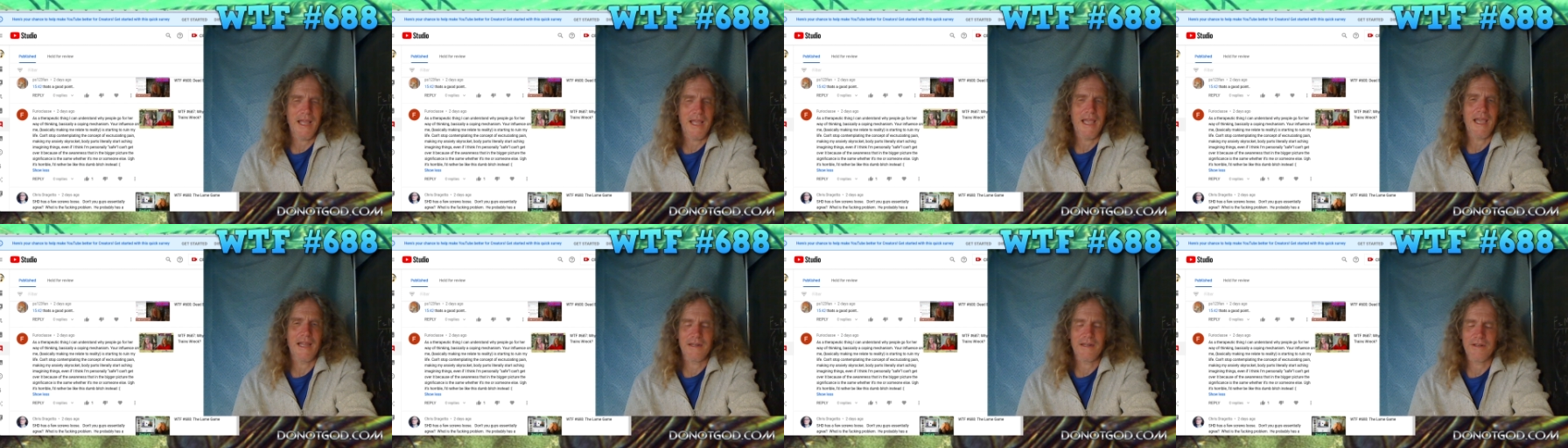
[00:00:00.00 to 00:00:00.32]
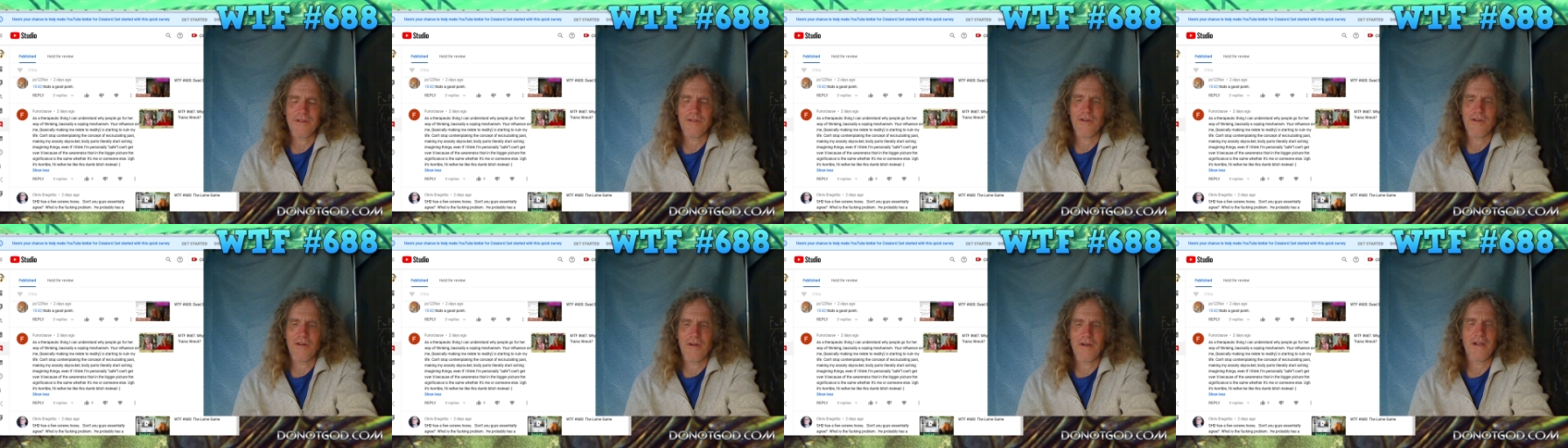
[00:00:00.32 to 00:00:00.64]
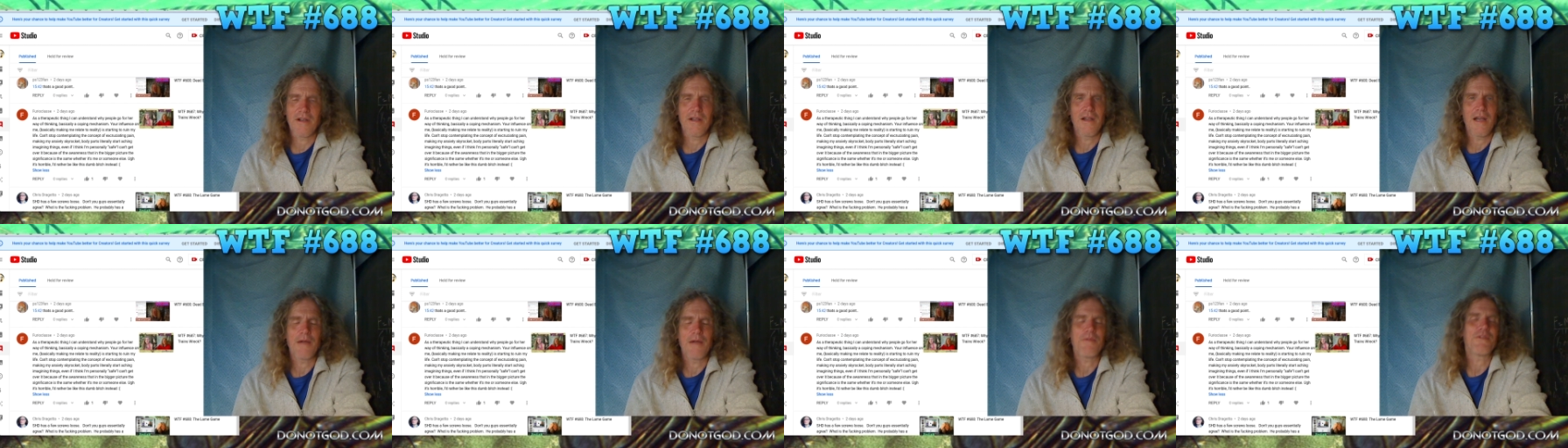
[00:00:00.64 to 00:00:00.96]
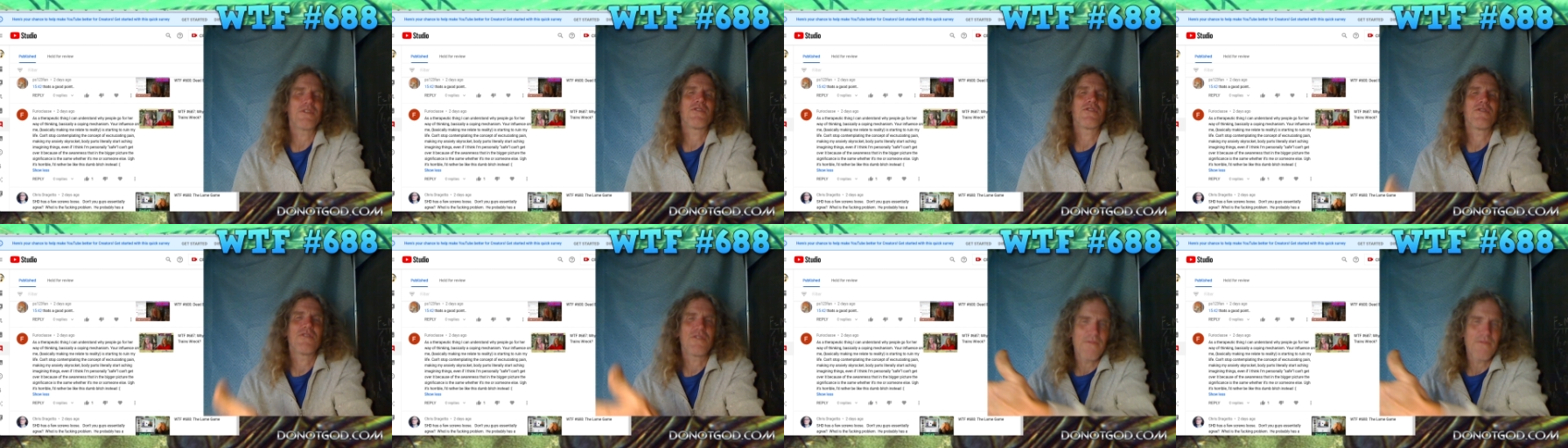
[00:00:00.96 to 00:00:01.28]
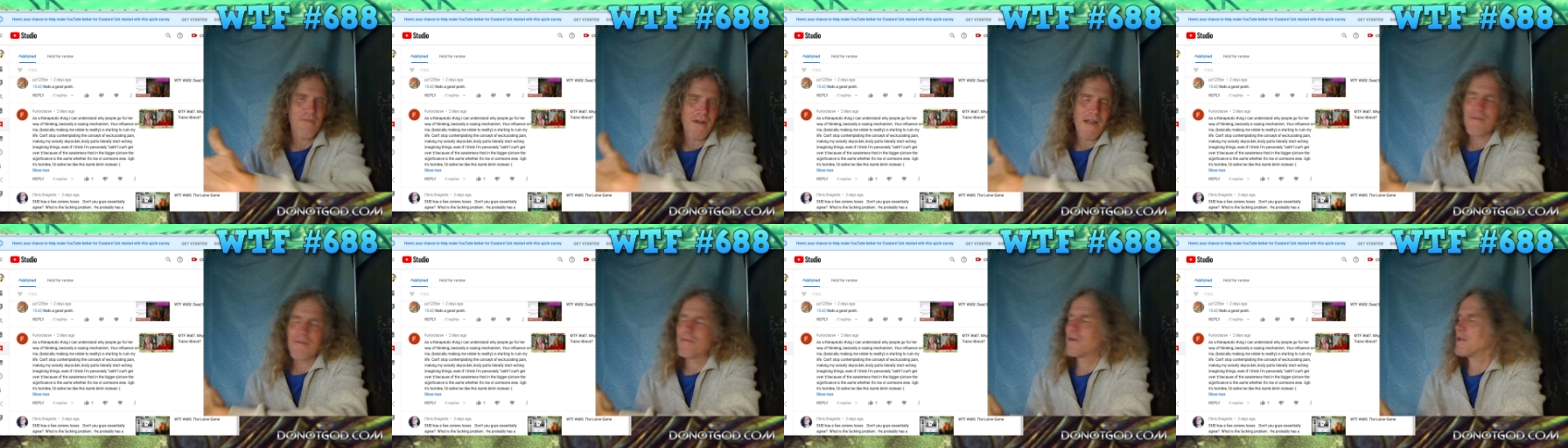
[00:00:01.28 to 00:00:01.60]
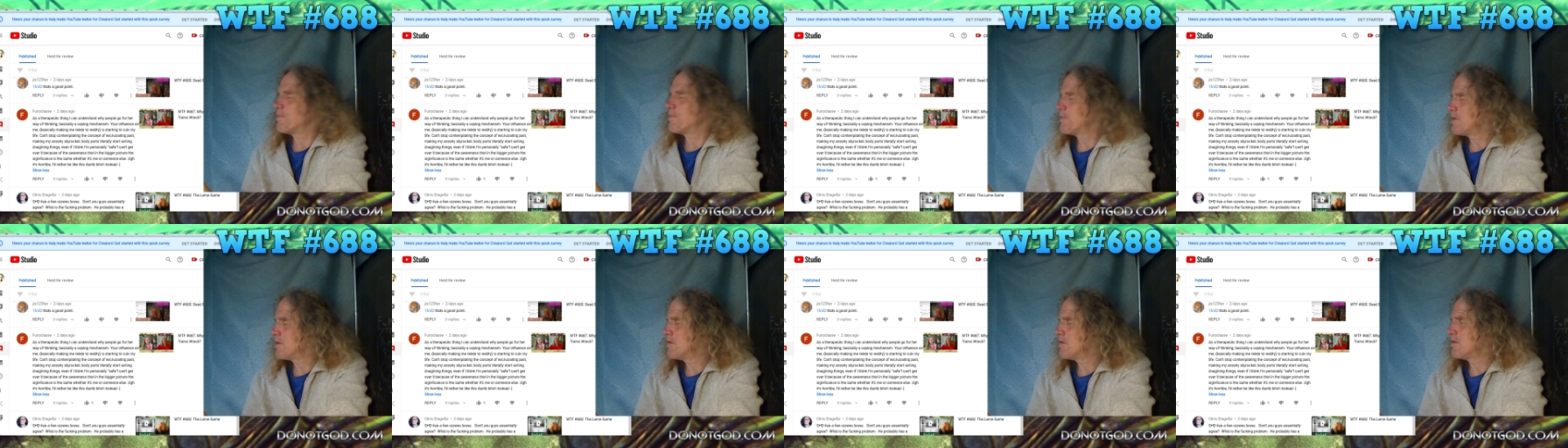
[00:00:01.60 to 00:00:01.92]
When I had a dog, I would turn around
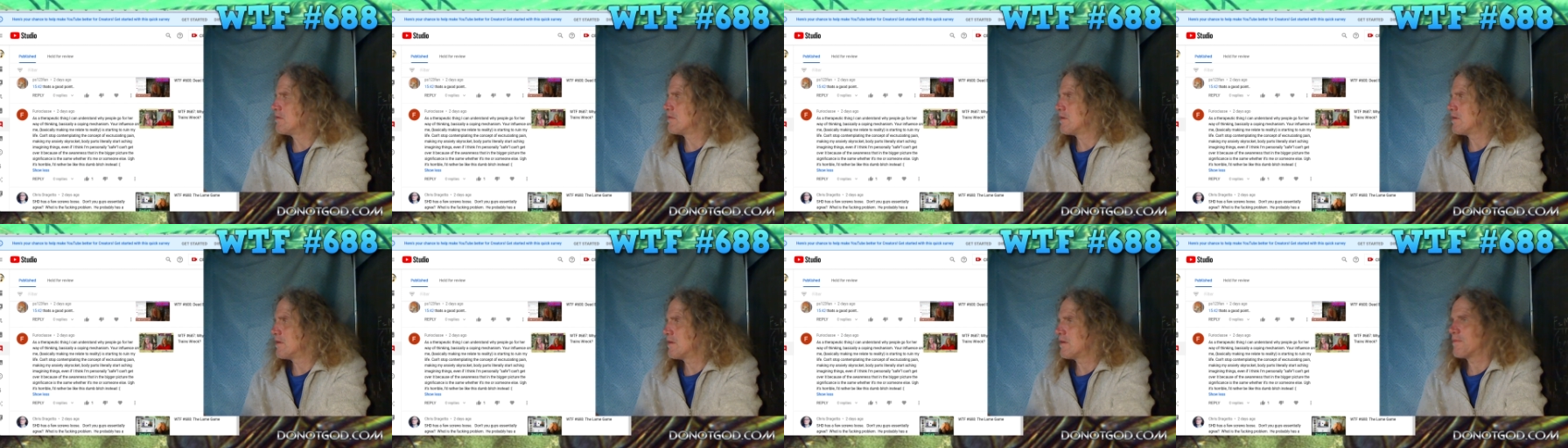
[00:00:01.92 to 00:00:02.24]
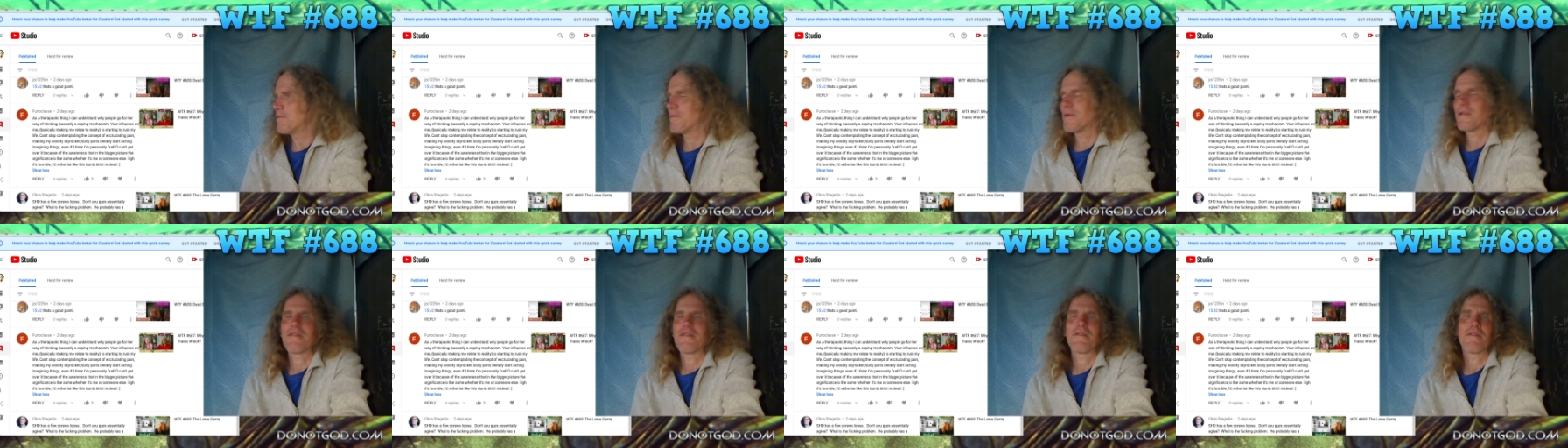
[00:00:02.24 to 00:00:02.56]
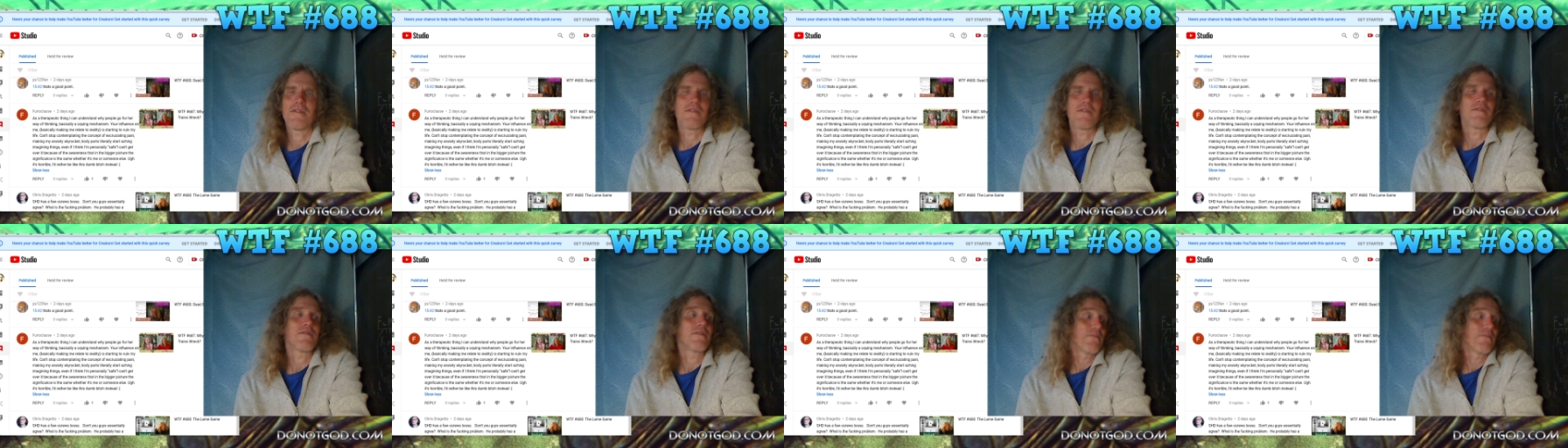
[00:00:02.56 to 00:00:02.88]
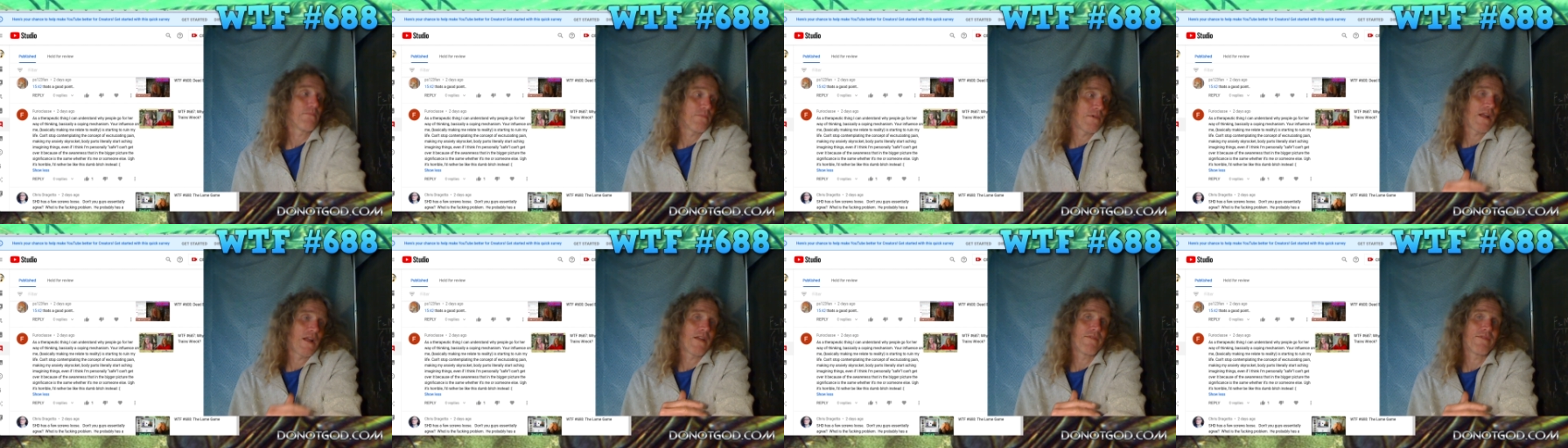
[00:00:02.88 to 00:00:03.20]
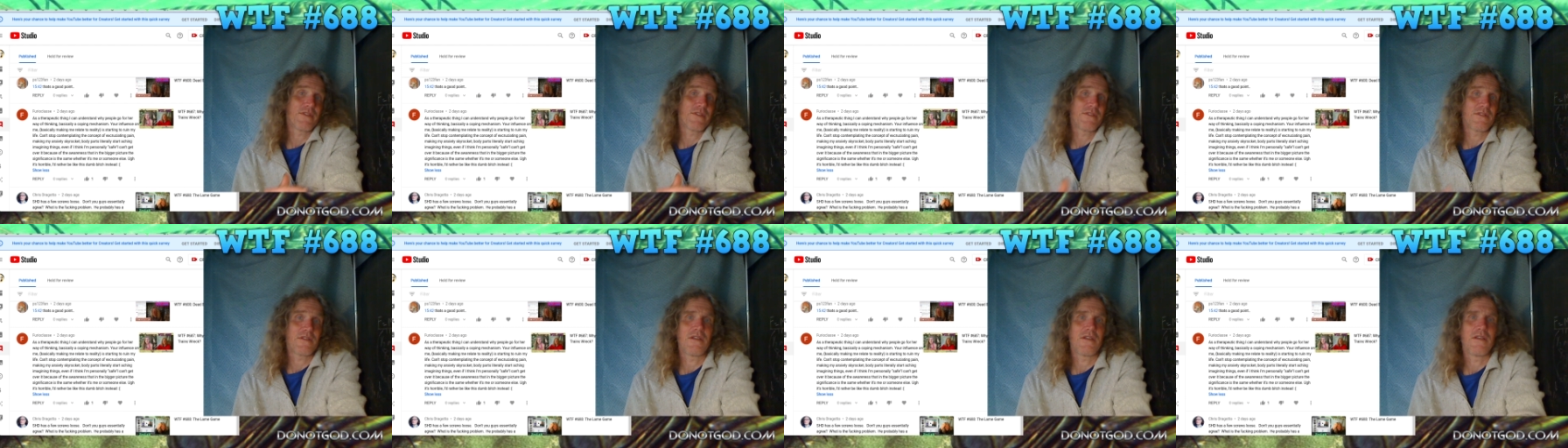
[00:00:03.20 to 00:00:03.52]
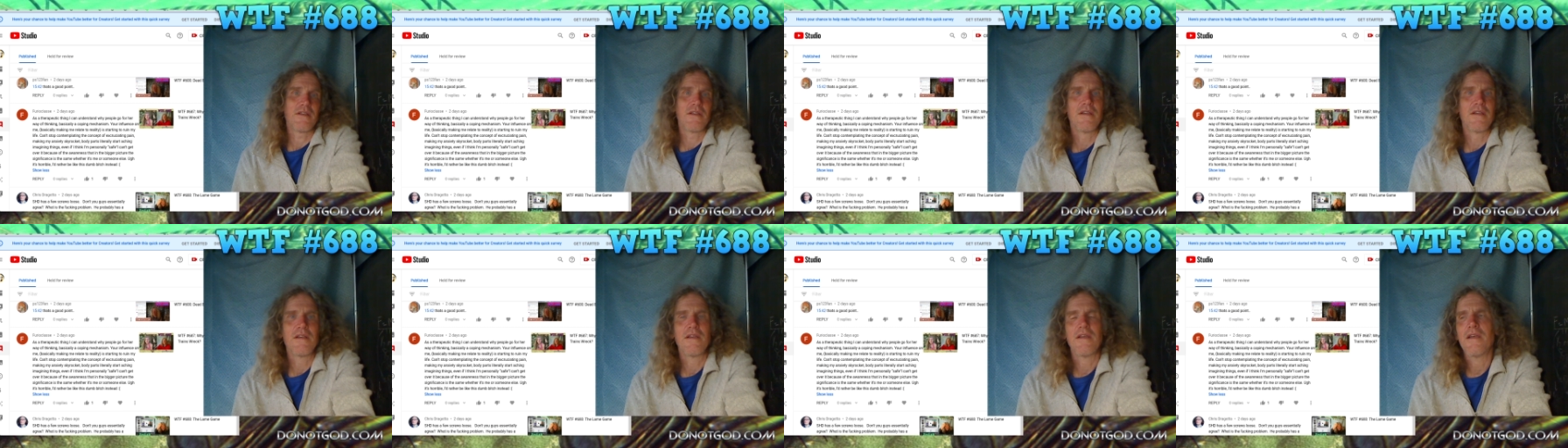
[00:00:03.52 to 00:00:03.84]
when he pooed, you know, because it's
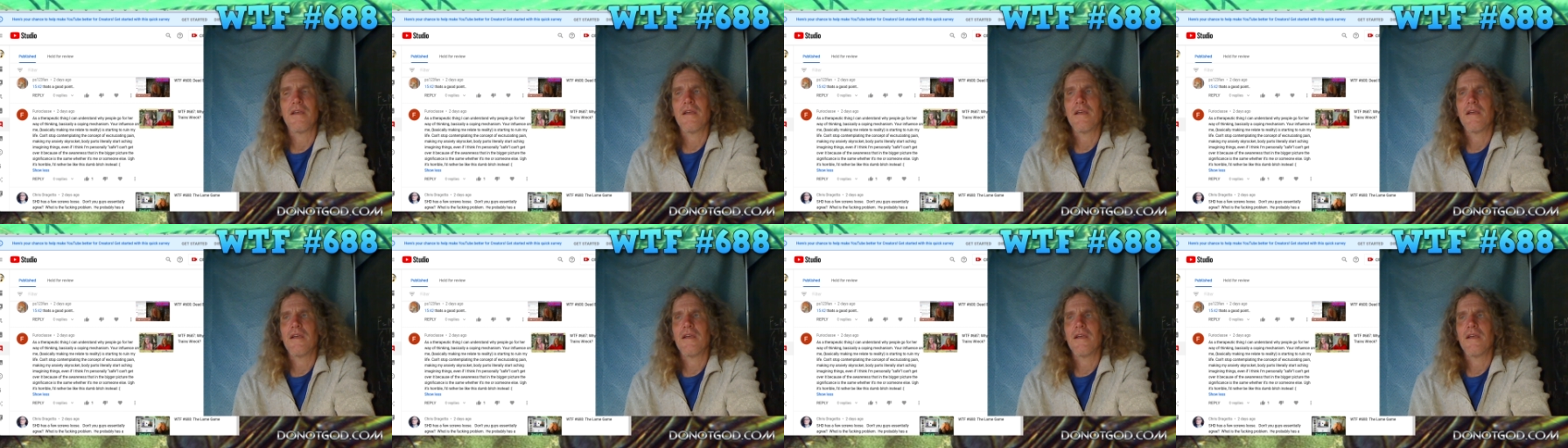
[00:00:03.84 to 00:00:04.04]
privacy.